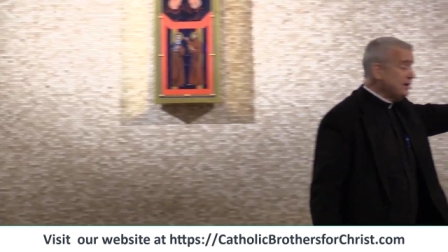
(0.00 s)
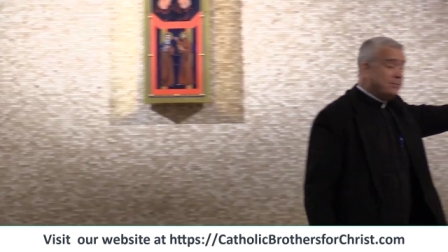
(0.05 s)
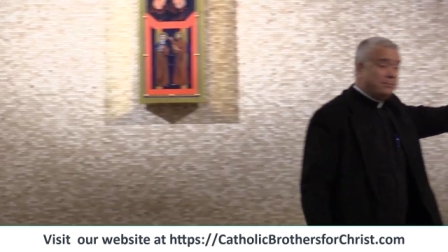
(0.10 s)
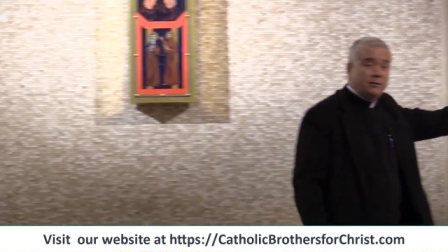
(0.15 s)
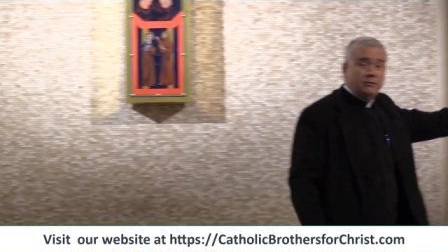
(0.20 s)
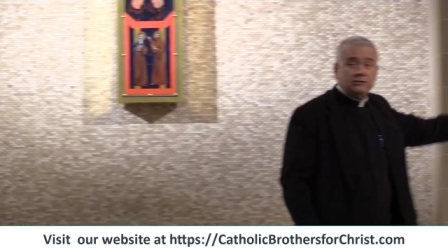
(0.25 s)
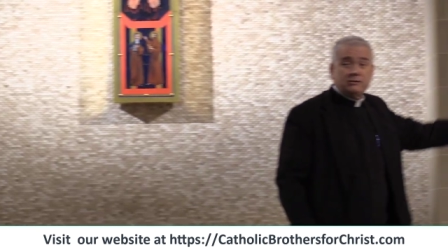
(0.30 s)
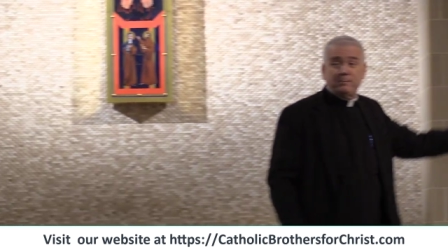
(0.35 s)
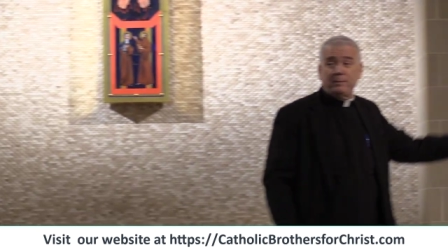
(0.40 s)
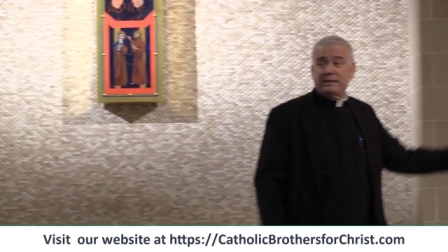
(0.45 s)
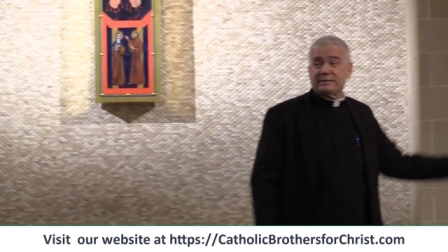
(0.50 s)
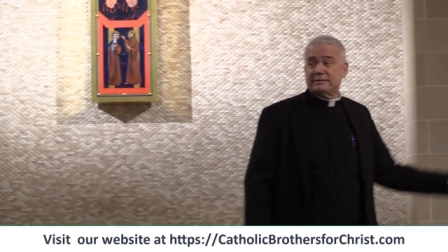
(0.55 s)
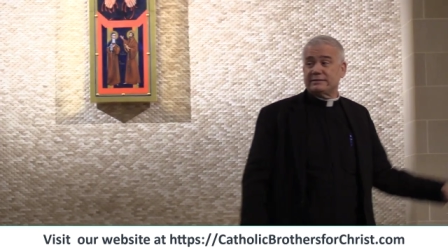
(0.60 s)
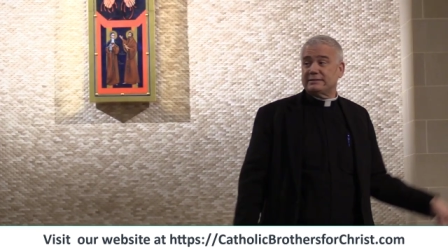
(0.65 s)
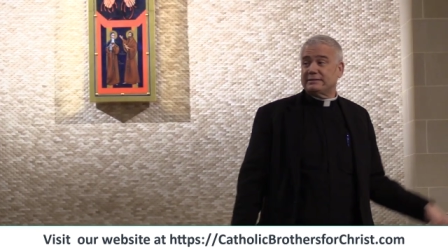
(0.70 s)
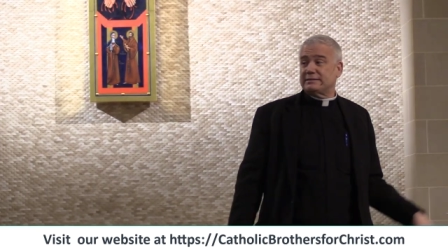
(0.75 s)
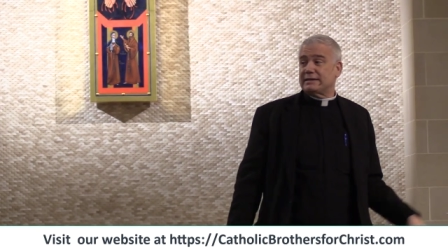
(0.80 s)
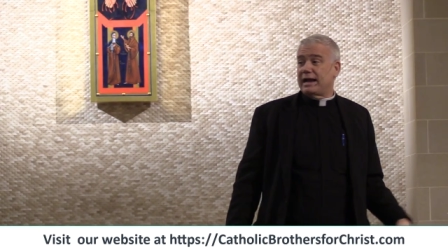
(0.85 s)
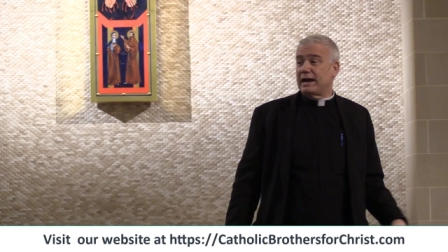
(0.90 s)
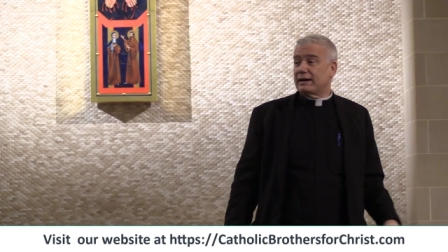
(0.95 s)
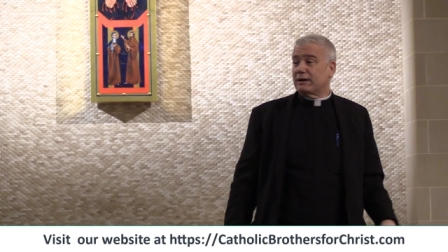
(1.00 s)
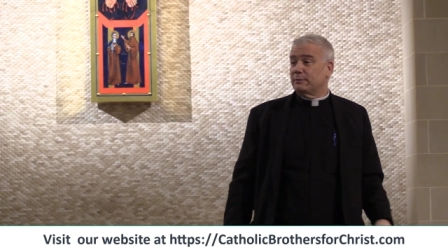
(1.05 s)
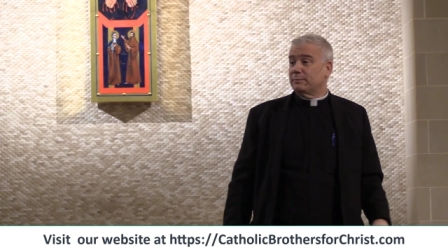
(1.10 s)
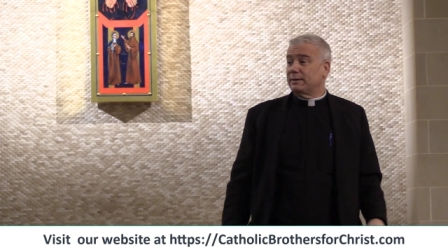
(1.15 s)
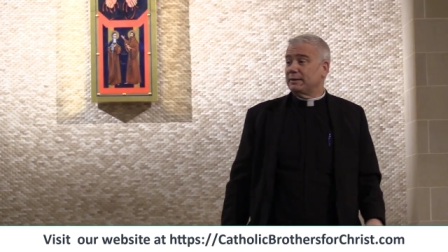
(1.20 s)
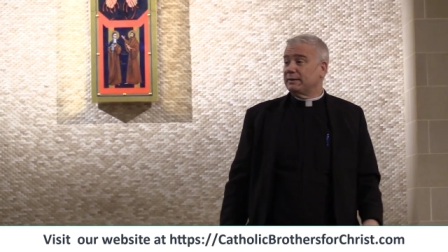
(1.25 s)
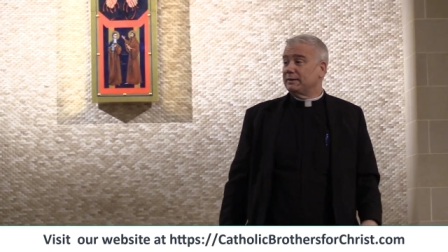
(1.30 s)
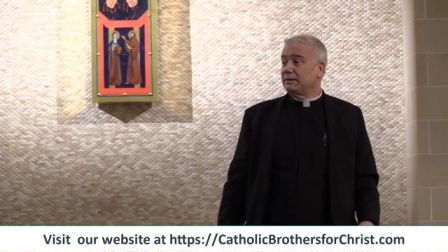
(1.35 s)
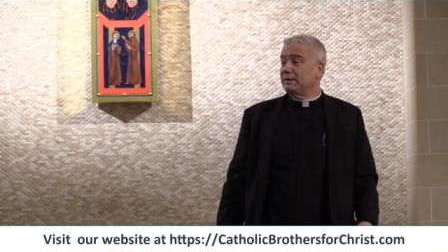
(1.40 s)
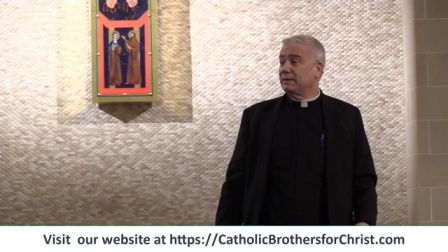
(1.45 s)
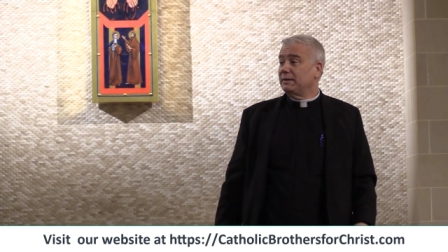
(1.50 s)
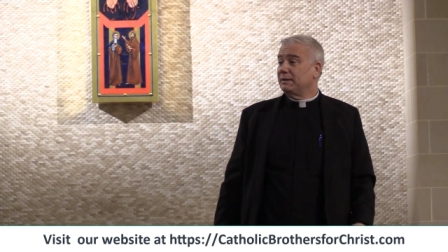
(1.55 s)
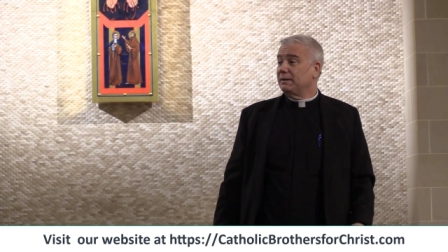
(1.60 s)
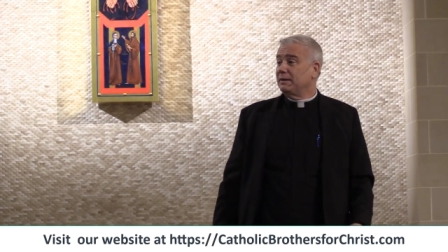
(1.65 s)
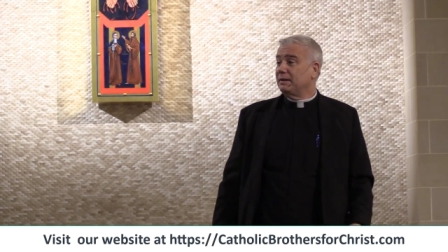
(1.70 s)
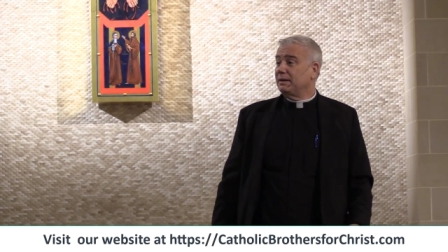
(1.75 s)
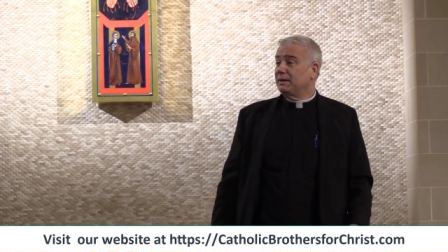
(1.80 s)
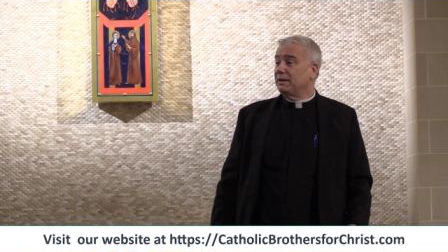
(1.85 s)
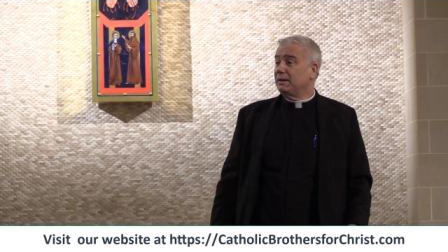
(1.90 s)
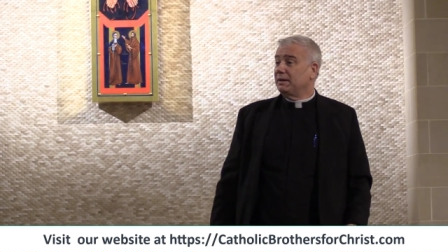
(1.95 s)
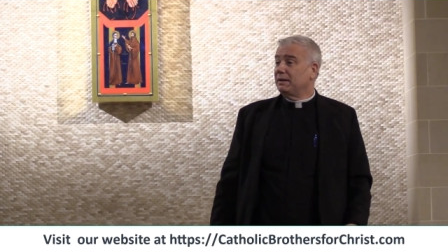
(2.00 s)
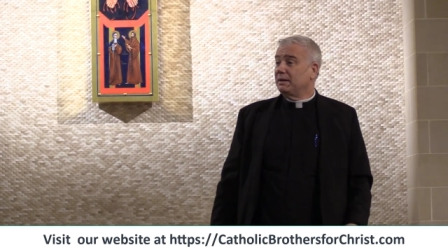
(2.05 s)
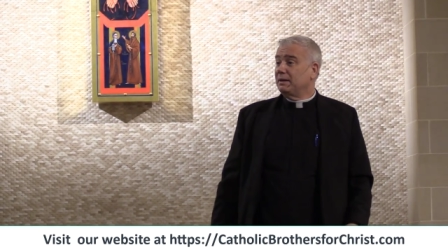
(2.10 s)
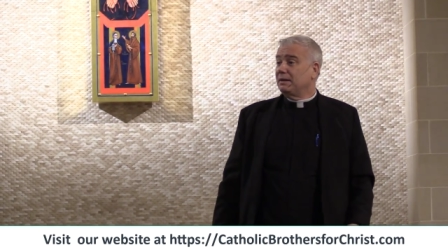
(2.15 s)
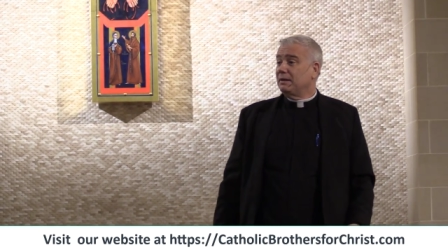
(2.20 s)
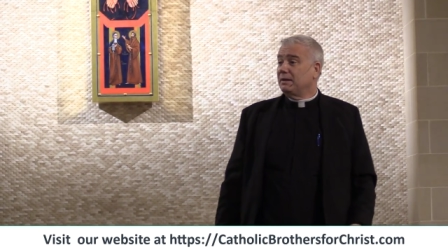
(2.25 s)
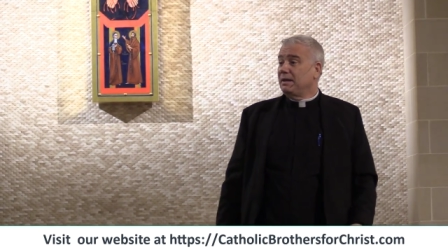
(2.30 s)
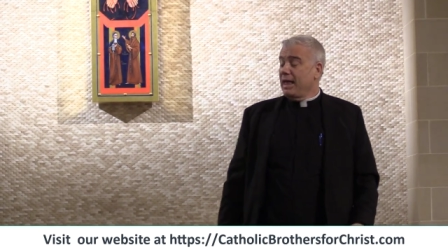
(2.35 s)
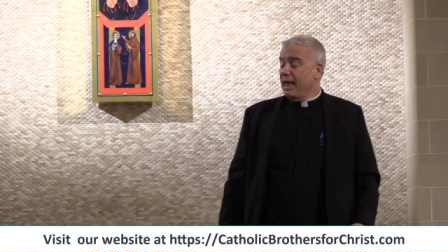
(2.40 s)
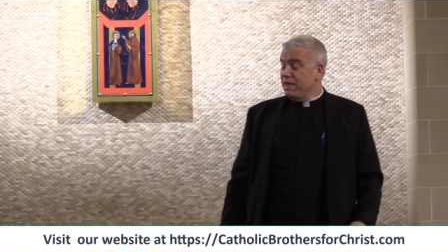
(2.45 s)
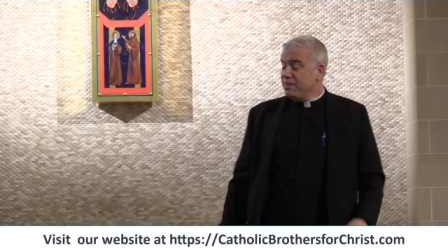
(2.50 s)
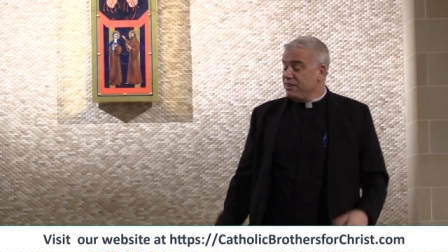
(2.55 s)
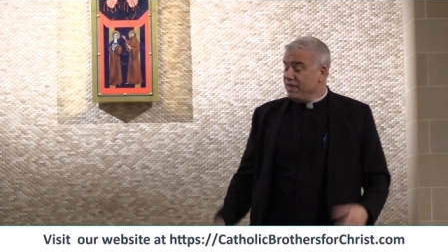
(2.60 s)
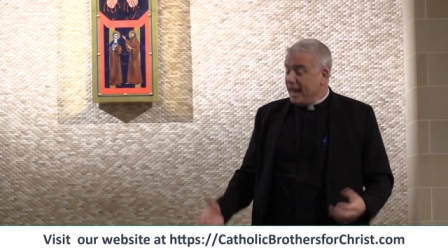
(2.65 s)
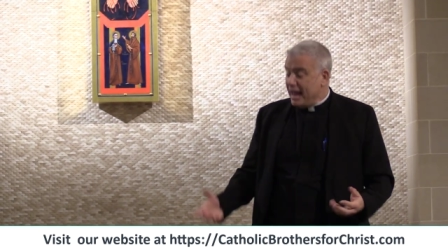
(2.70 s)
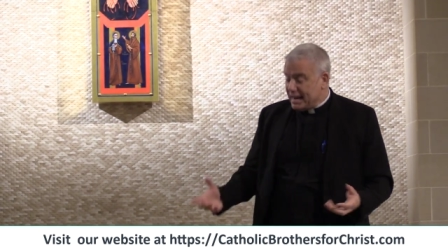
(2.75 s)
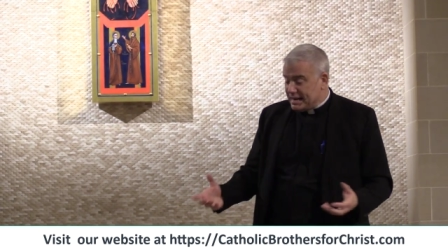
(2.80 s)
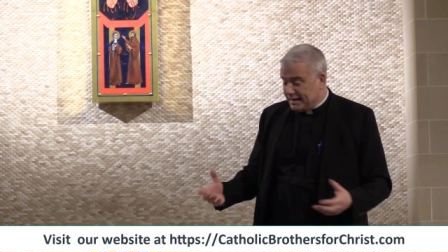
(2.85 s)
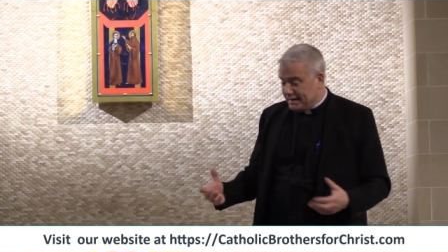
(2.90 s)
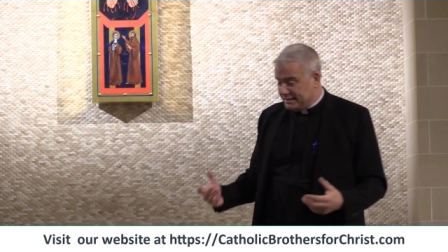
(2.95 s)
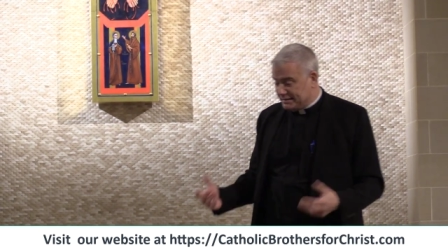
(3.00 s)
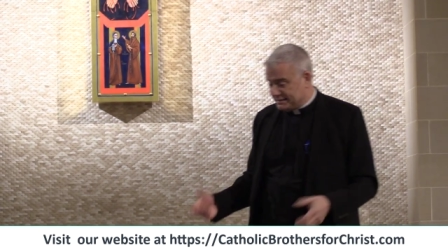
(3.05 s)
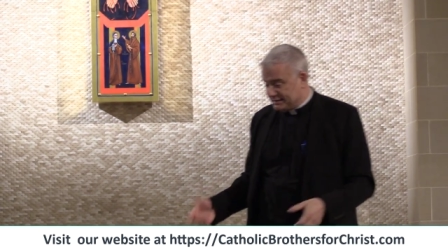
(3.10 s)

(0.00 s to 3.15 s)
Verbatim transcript: in the most blessed sacrament. And then he